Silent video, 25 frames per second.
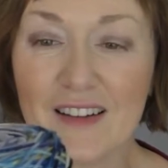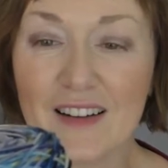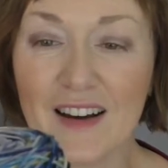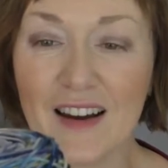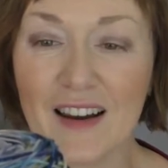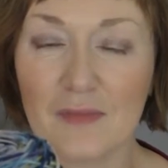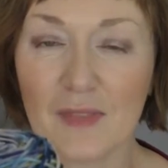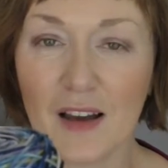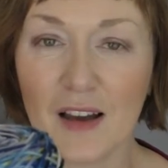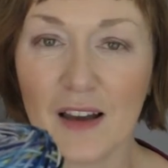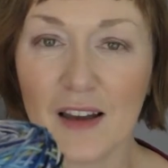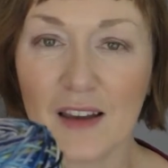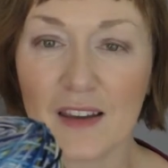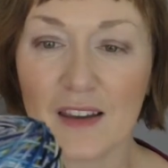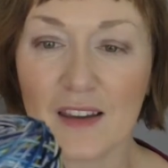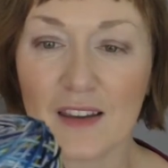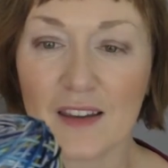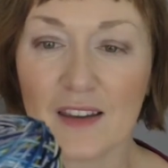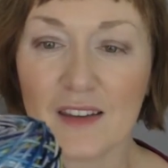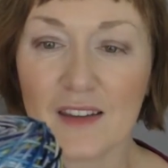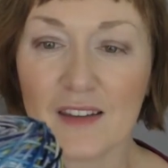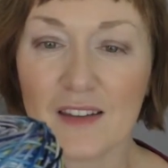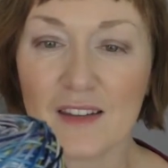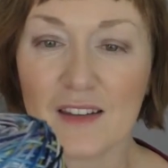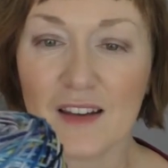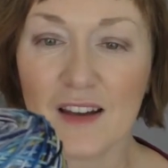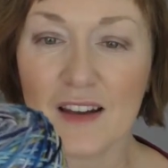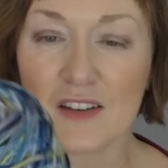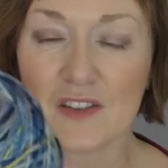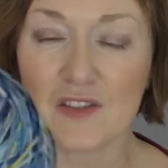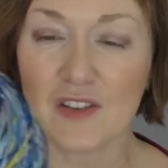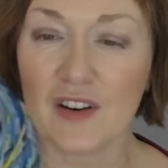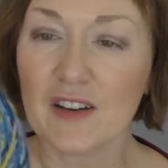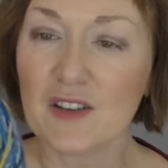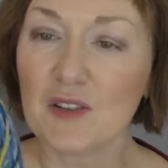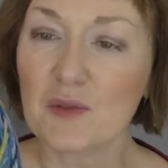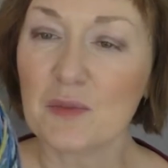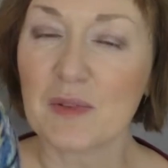And I
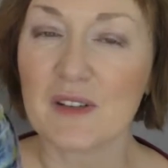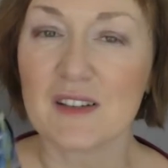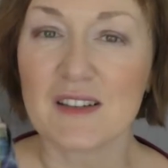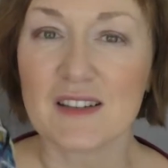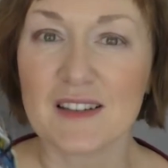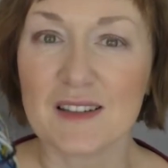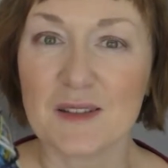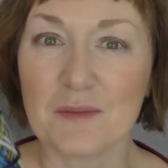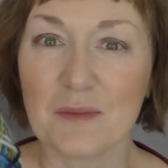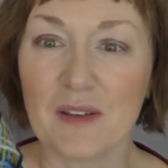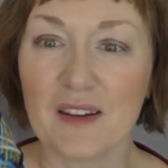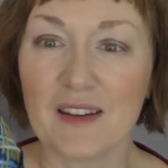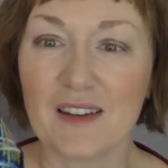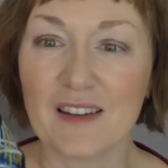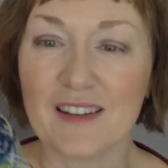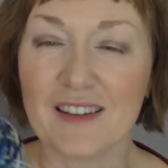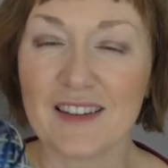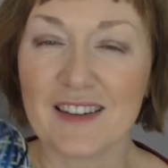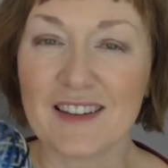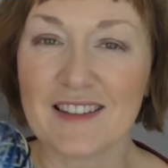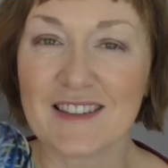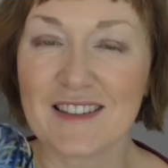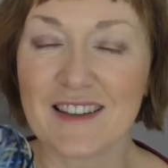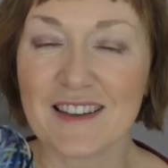try to participate in these